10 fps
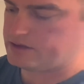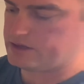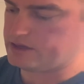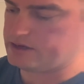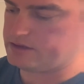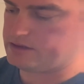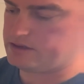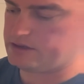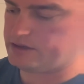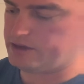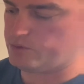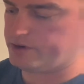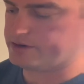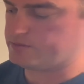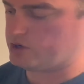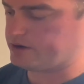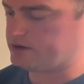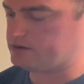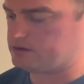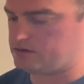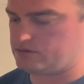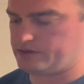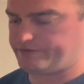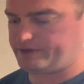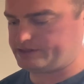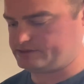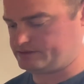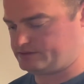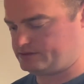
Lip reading: and it'll wear your bar out a whole lot faster.